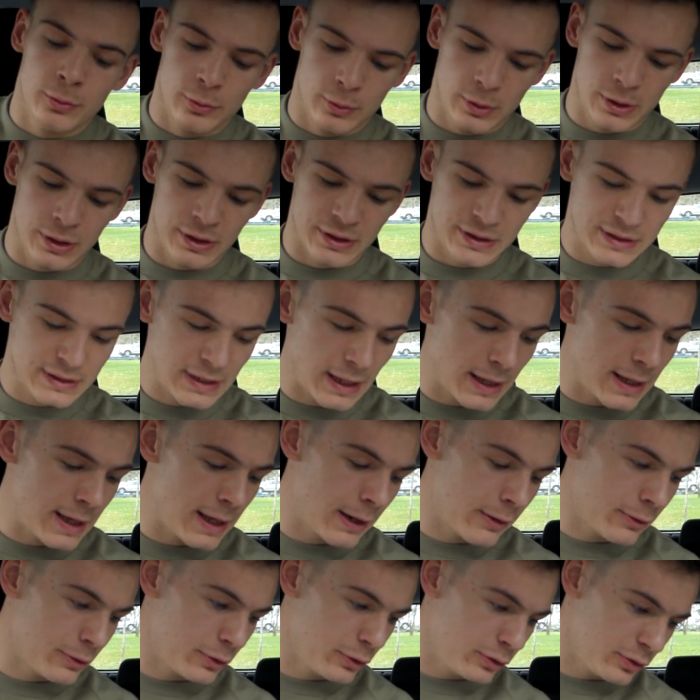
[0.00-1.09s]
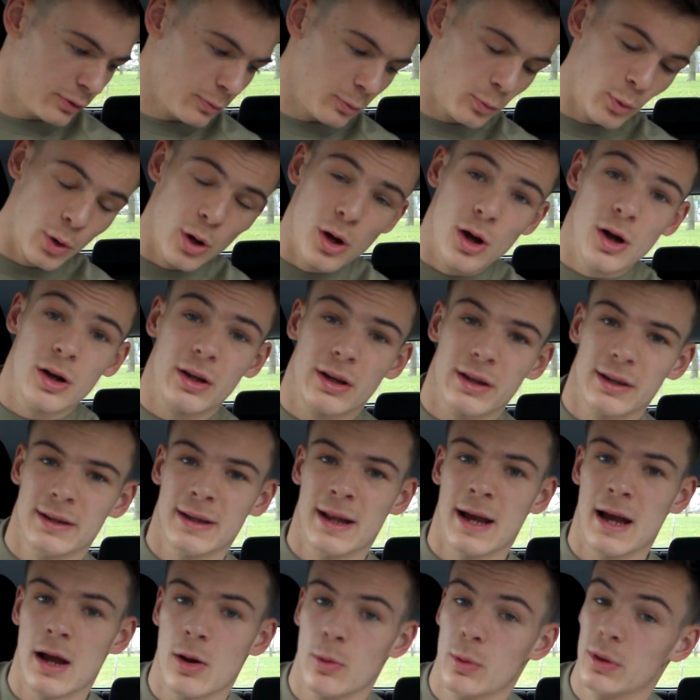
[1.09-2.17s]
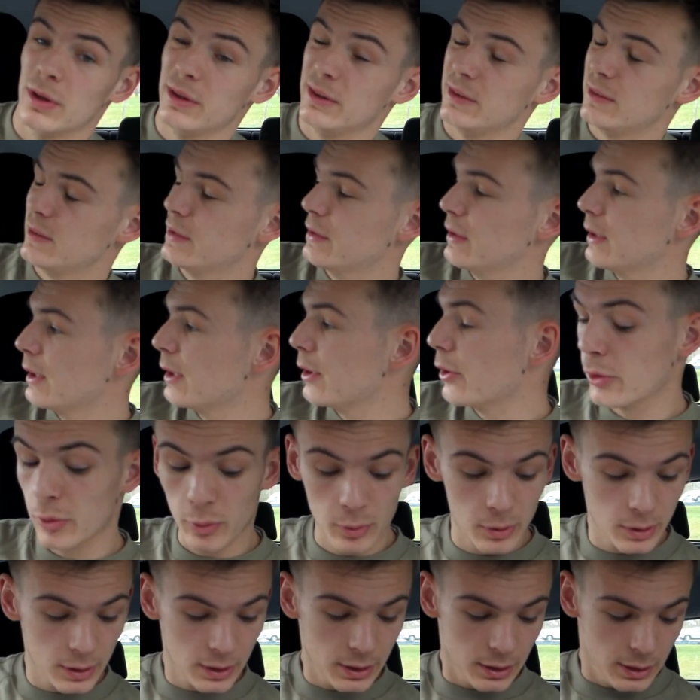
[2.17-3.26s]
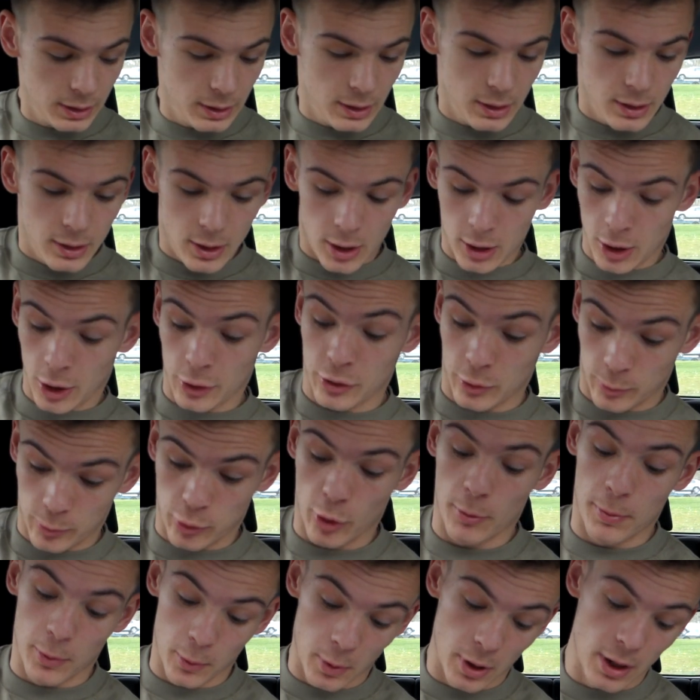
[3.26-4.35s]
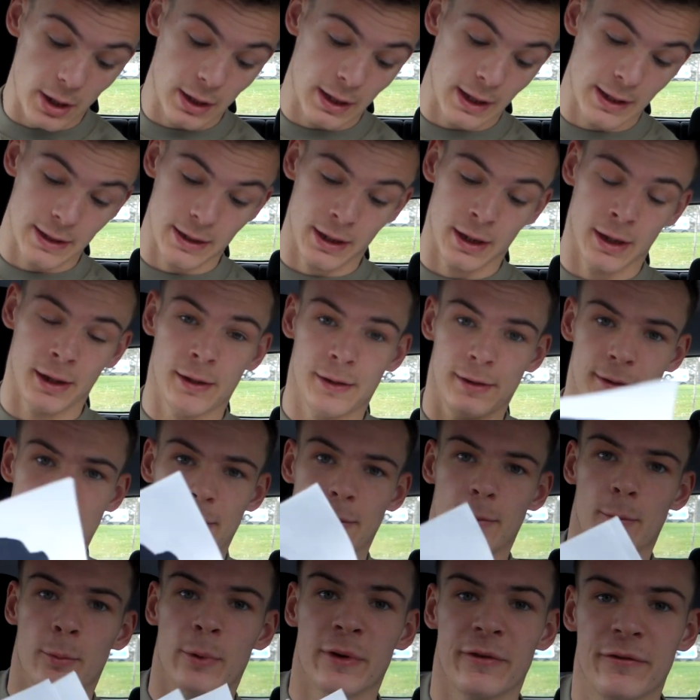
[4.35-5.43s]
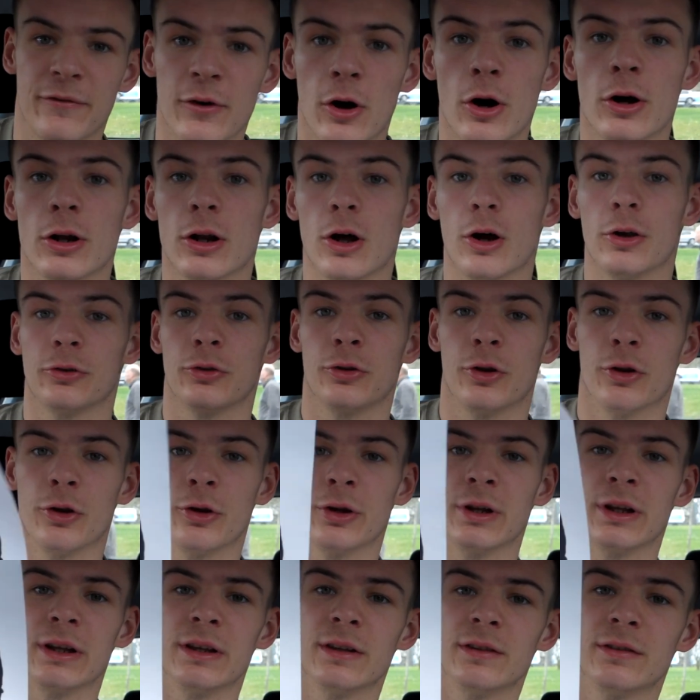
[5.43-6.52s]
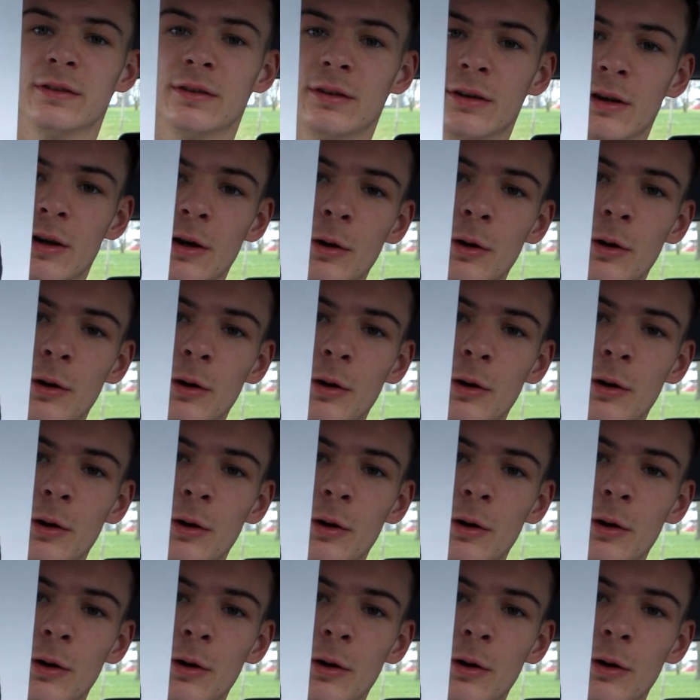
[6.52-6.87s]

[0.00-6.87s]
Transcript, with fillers: We're gonna stay here and do some work now until I go to a proper work later. We finalised on the hoodies.